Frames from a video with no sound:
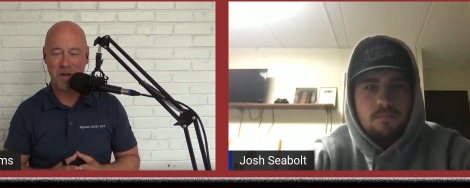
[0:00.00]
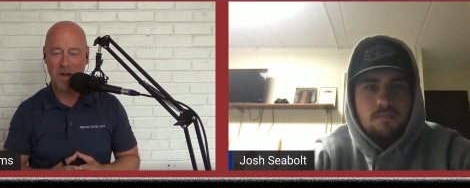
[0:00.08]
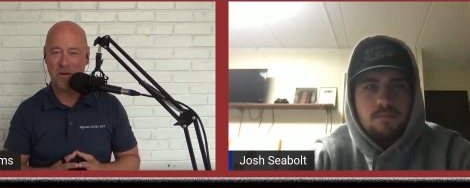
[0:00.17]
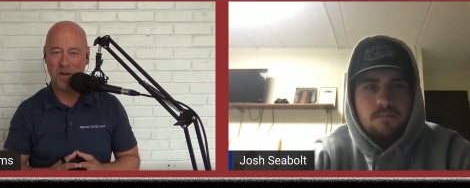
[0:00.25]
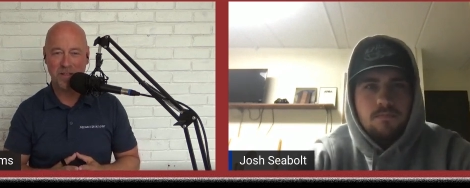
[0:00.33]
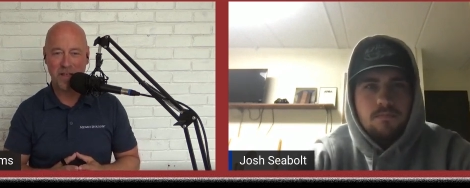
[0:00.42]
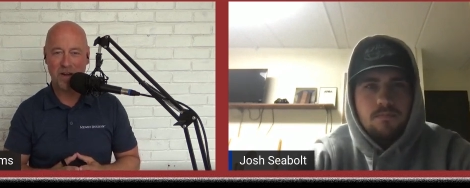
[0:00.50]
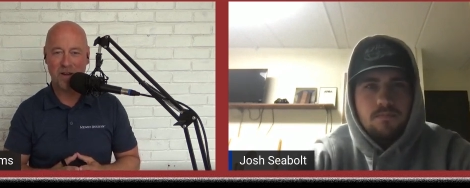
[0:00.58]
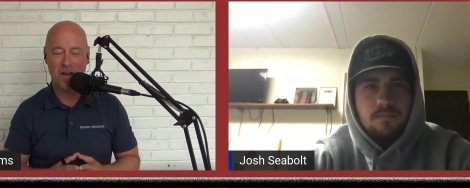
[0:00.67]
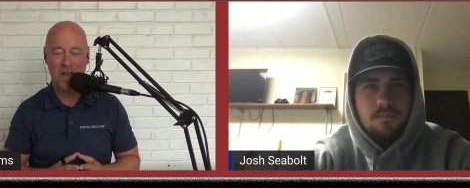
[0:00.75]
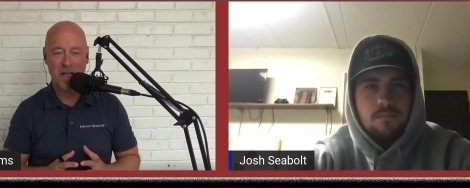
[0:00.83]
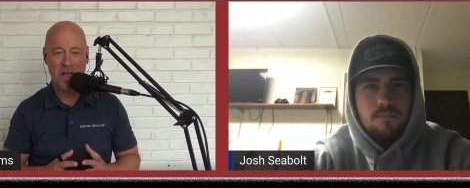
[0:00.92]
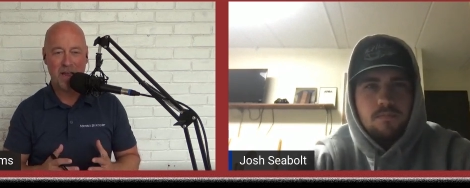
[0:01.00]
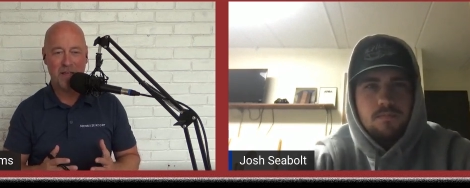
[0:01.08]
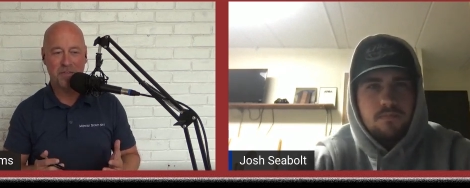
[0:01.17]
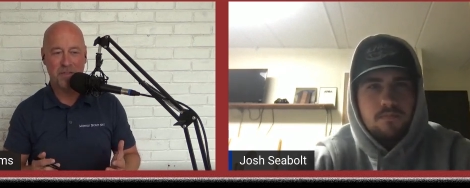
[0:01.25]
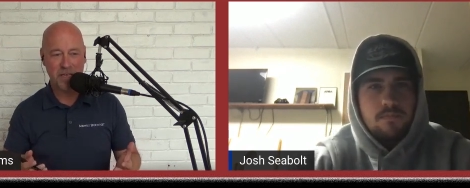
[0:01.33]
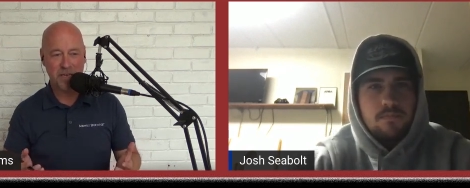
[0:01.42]
Speaker 1: Mary there,
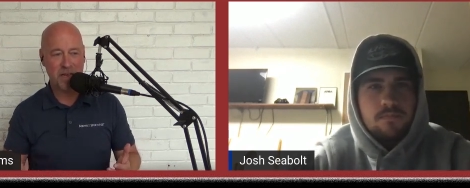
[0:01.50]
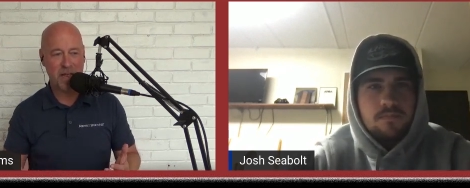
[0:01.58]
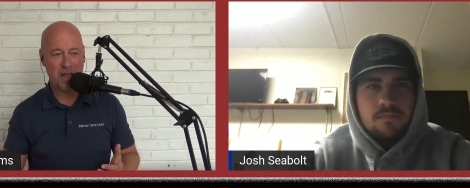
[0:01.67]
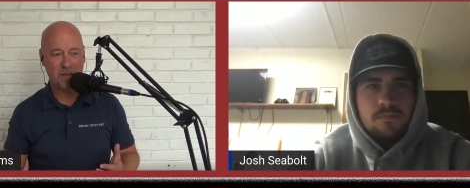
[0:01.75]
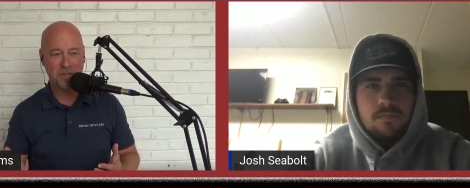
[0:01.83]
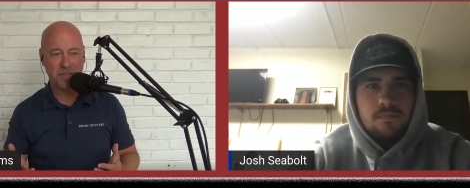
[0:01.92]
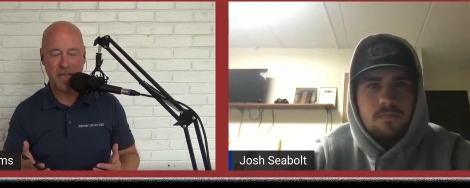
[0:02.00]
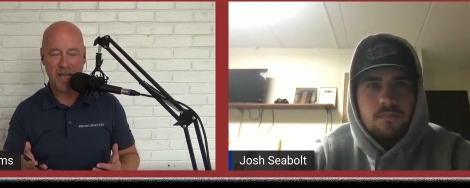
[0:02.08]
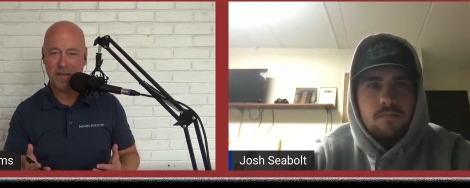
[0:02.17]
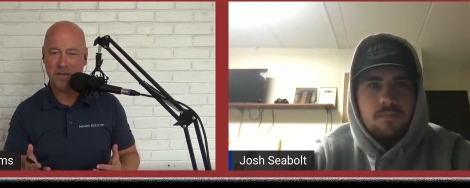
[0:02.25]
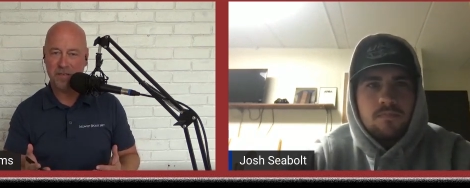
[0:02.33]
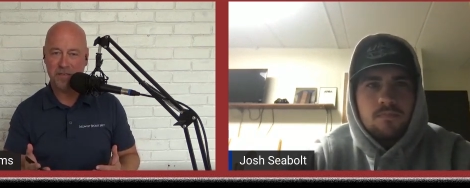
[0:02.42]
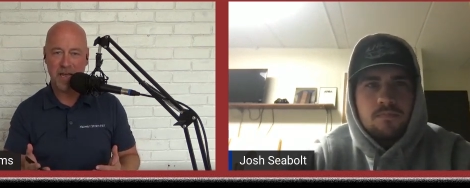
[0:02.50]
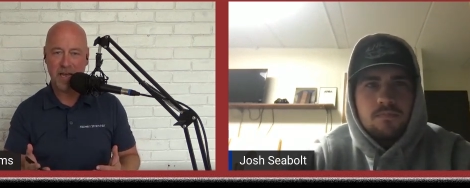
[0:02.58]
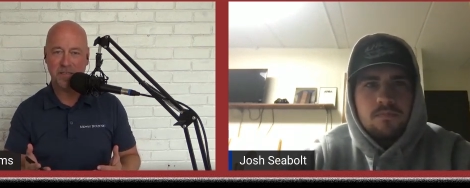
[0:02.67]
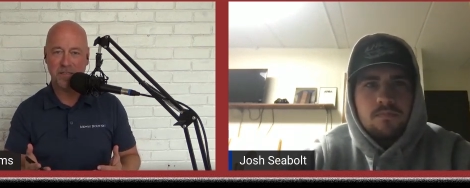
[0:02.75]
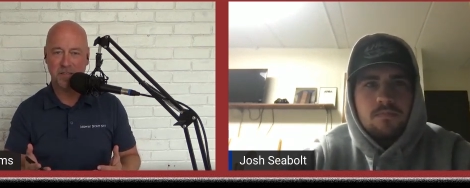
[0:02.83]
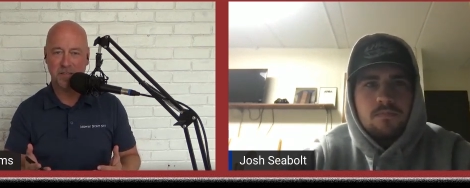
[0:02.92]
and then out to Canyon,
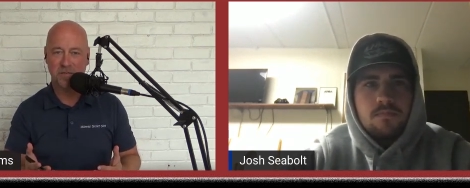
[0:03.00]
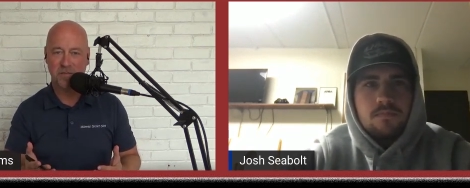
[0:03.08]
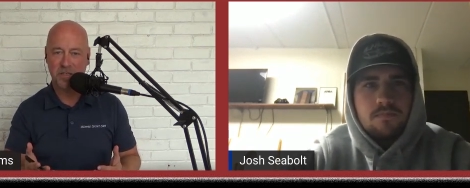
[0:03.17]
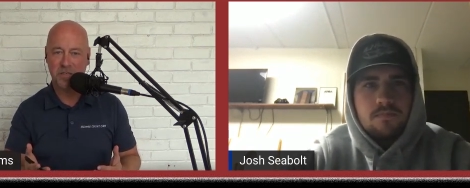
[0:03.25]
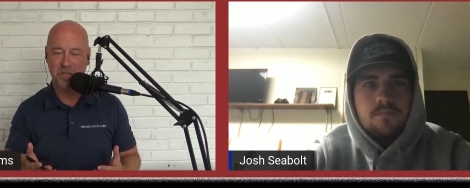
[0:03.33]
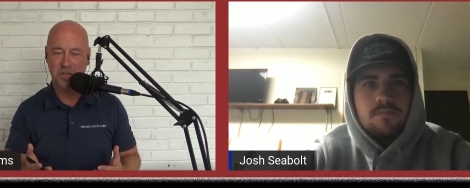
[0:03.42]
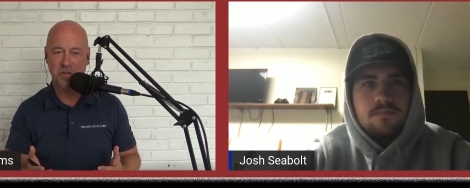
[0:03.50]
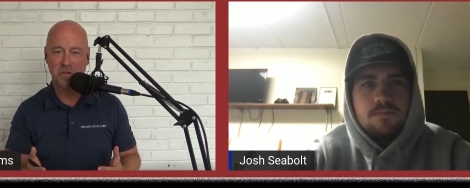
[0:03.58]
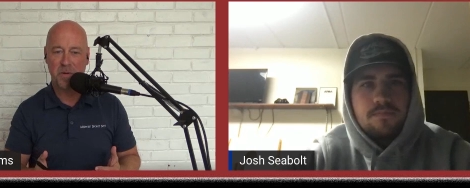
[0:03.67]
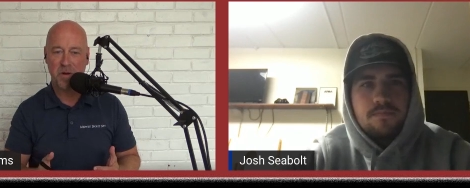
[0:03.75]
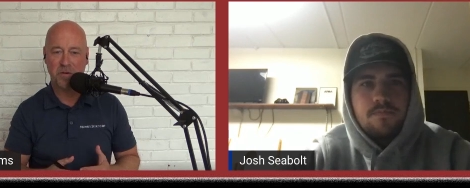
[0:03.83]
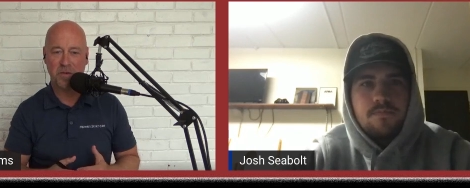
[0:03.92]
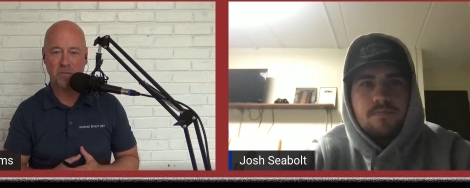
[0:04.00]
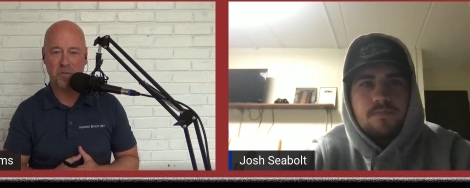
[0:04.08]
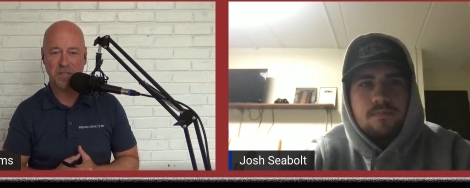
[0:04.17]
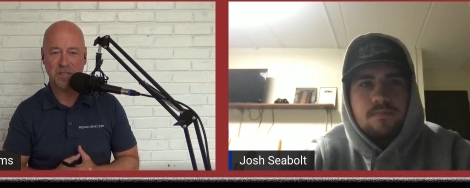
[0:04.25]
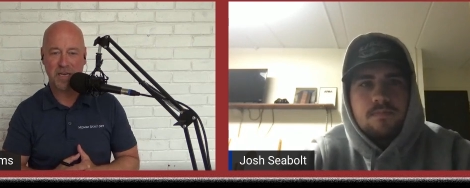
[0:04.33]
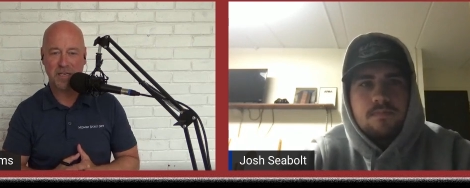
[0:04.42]
Texas, Division Two opponent in
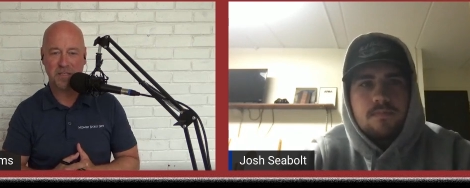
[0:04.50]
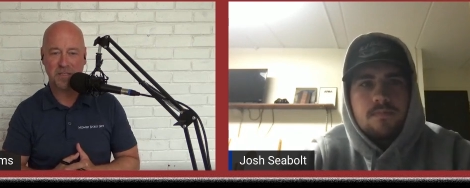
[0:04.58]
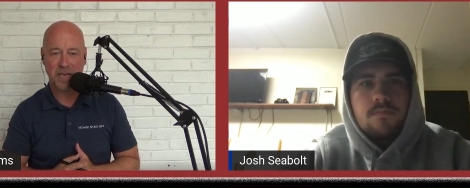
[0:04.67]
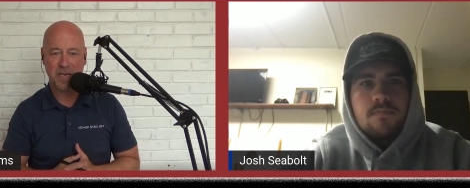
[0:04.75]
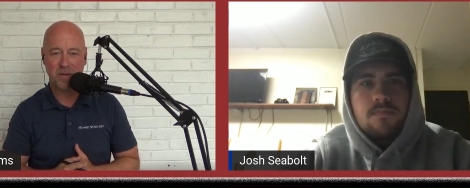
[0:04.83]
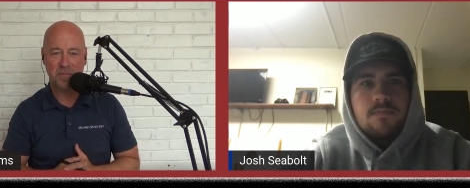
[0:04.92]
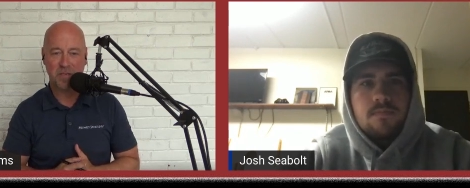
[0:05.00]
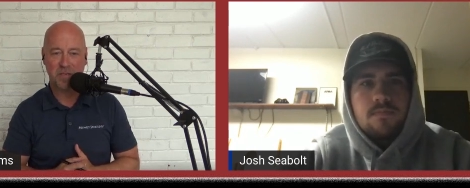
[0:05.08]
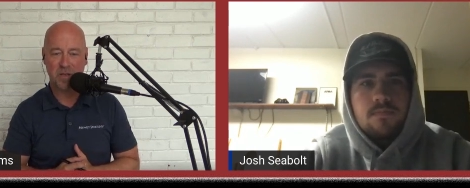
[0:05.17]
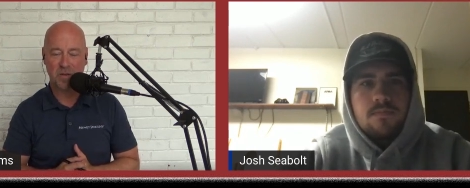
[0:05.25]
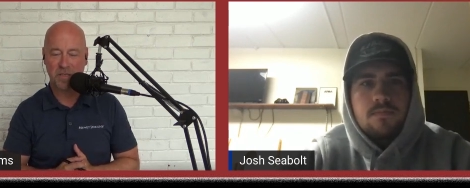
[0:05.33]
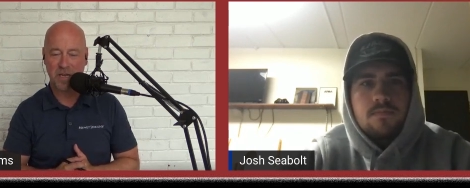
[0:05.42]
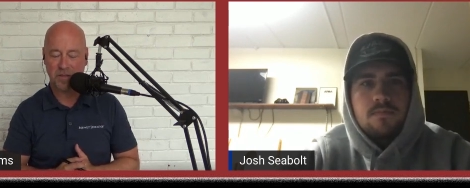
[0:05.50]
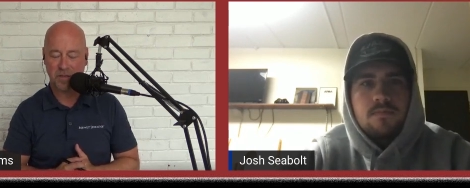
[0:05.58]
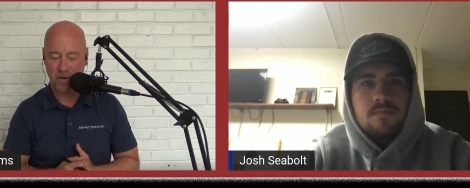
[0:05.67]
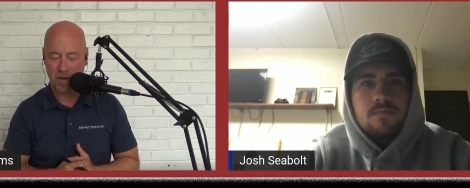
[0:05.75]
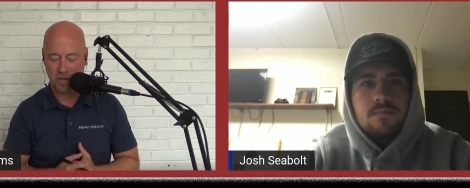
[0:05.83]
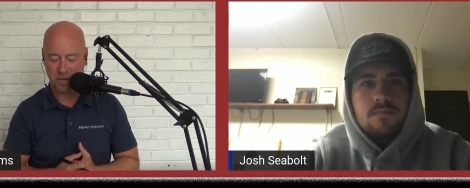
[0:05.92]
West Texas A&M to close out
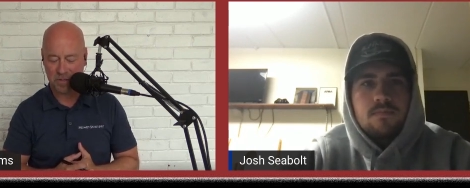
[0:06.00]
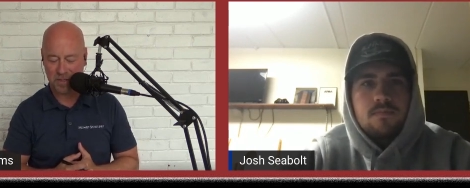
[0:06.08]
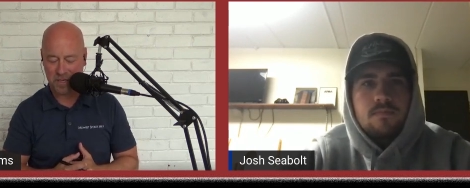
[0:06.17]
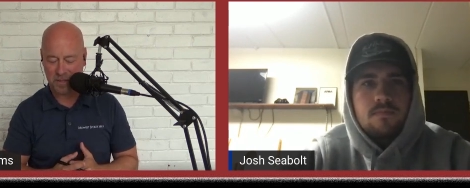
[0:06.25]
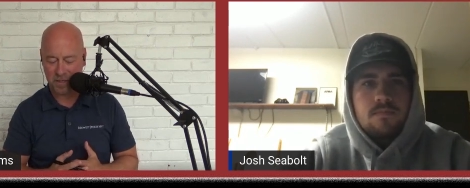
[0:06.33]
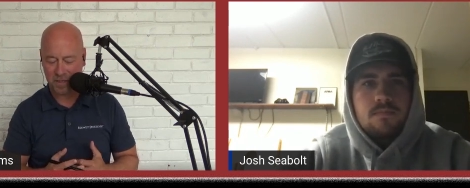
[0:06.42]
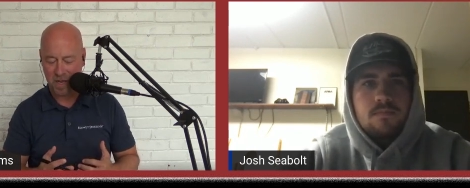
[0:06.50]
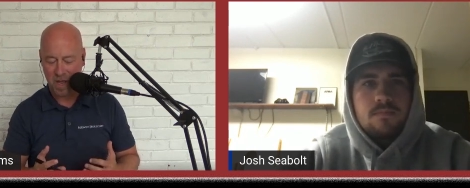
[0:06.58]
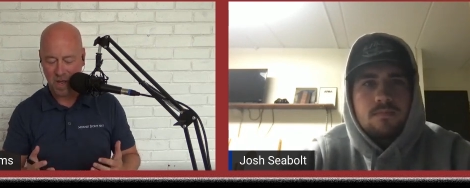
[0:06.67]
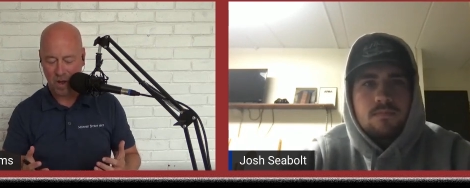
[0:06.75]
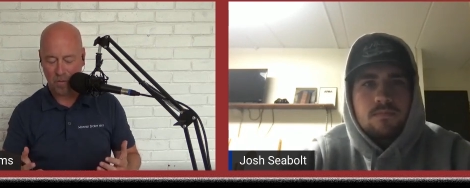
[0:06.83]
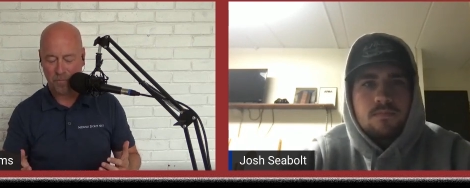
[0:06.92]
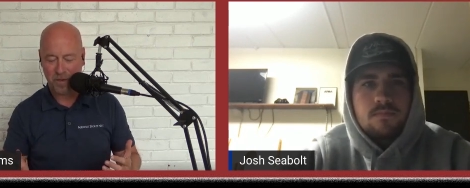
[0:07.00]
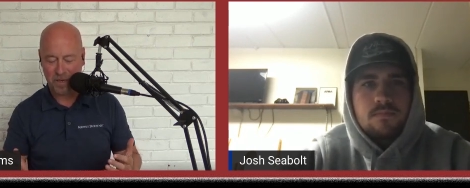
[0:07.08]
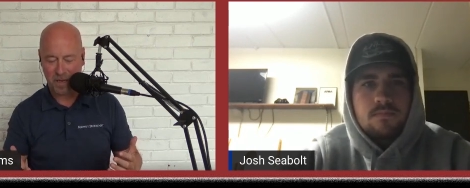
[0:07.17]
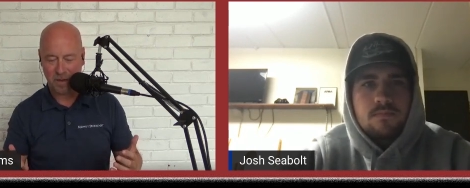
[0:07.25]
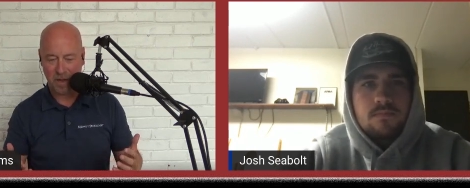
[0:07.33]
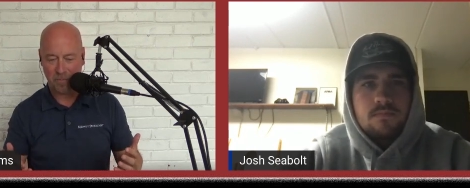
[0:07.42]
the regular season, and hopefully
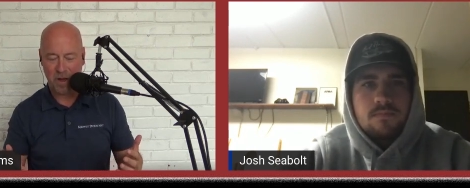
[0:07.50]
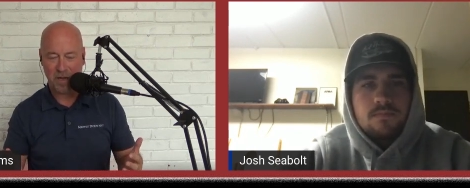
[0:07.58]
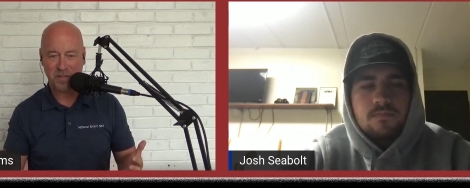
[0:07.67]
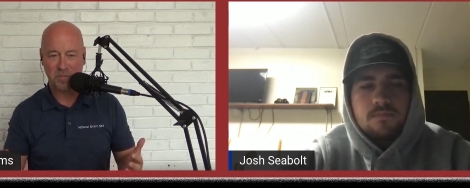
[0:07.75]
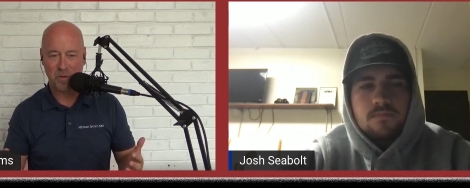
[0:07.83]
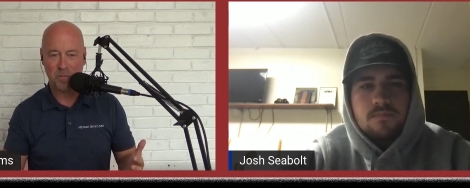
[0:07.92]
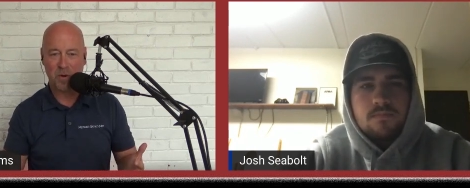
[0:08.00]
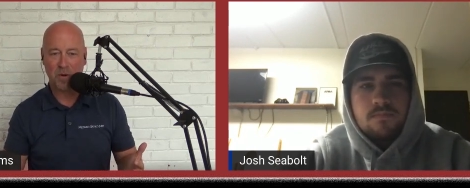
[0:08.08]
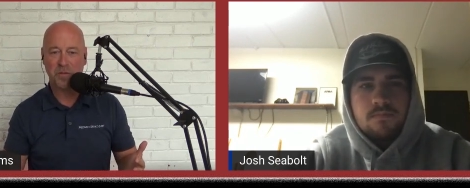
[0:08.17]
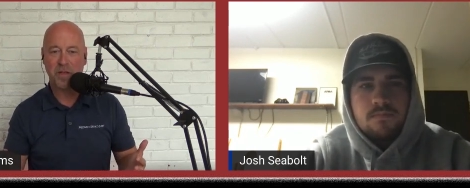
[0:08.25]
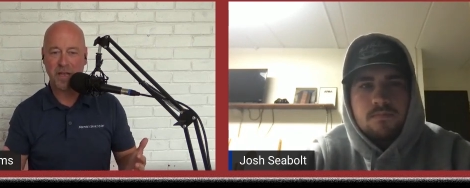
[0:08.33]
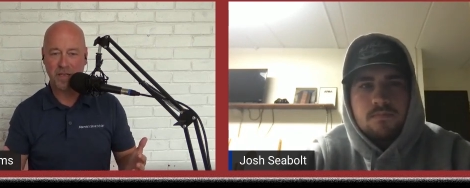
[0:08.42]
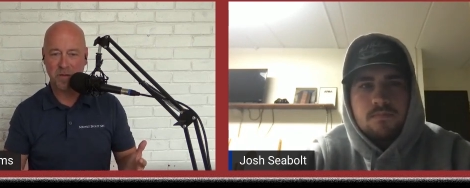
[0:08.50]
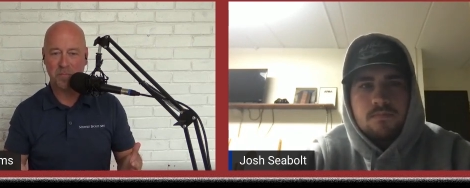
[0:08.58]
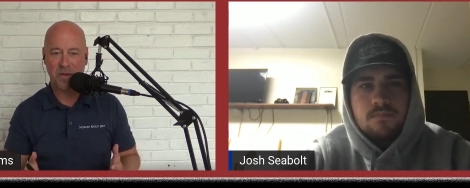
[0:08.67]
a, a possible berth in the